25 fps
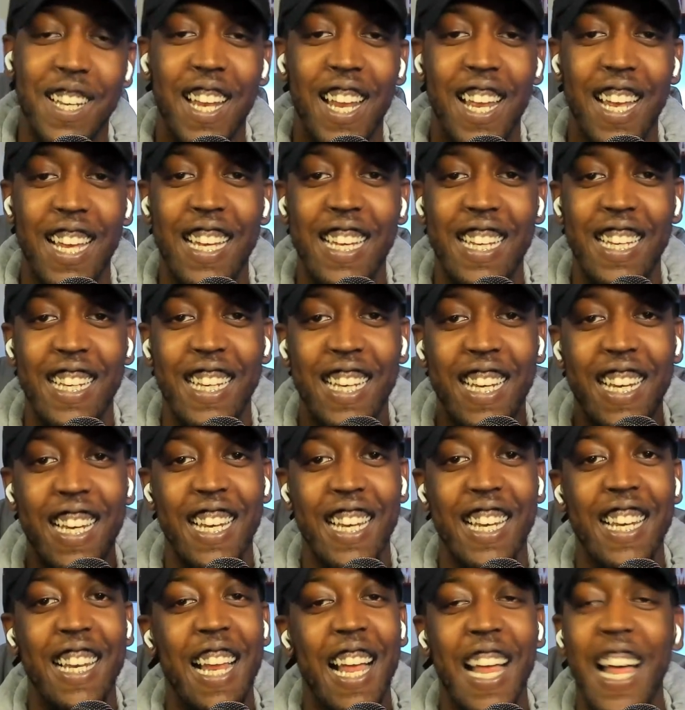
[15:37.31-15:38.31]
So like,
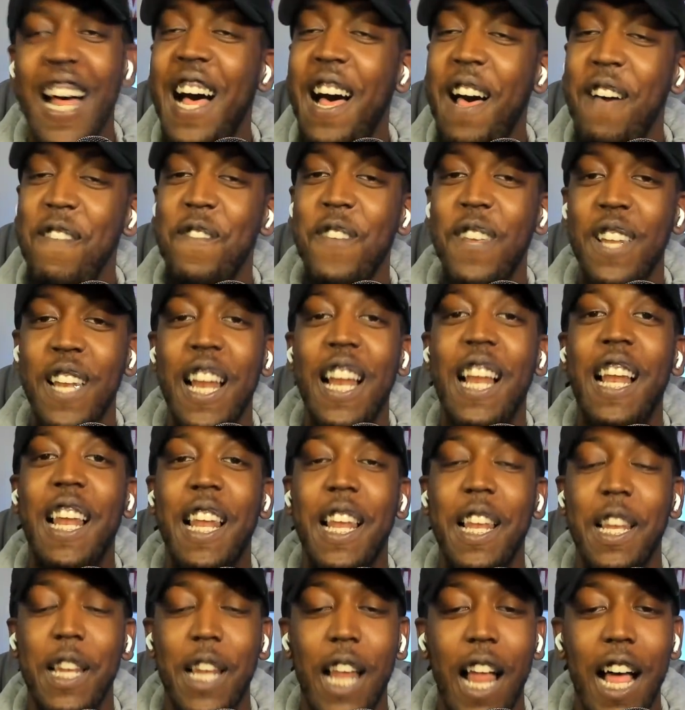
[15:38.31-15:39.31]
I feel
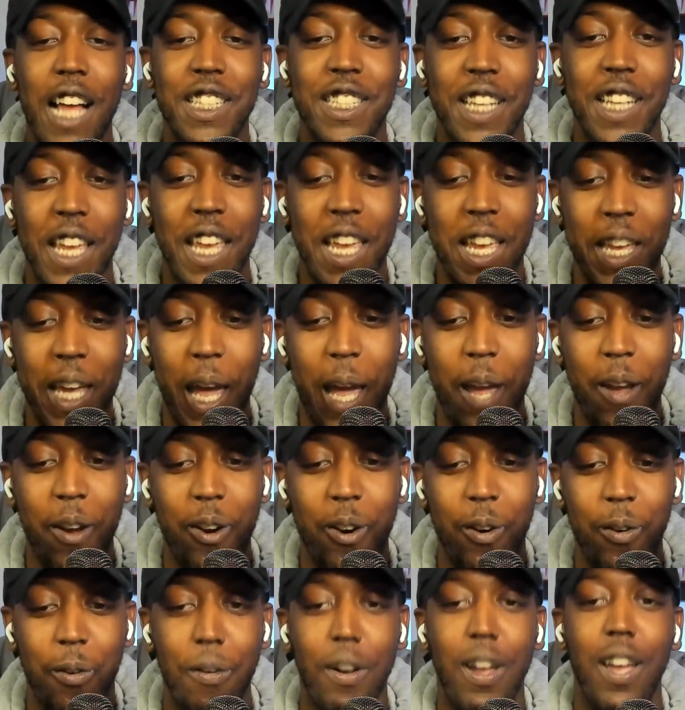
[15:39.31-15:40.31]
like Logic he
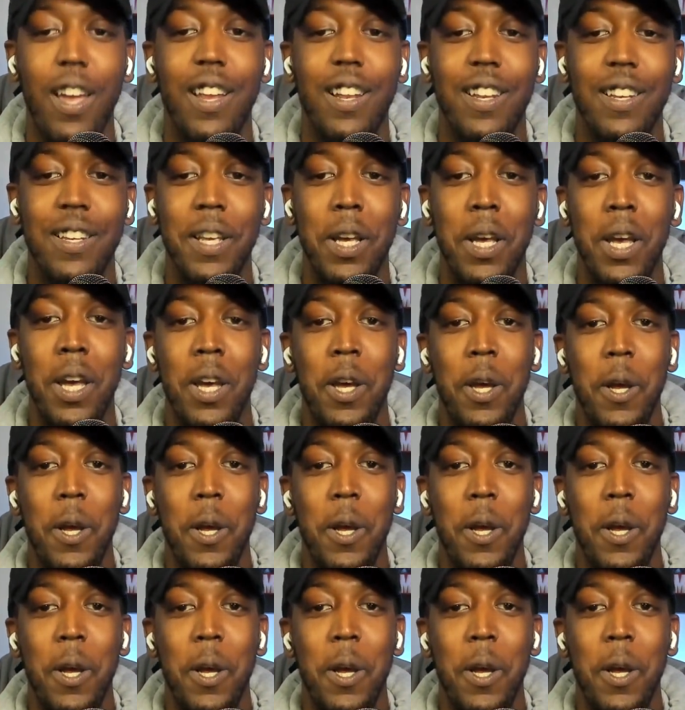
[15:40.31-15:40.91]
came correct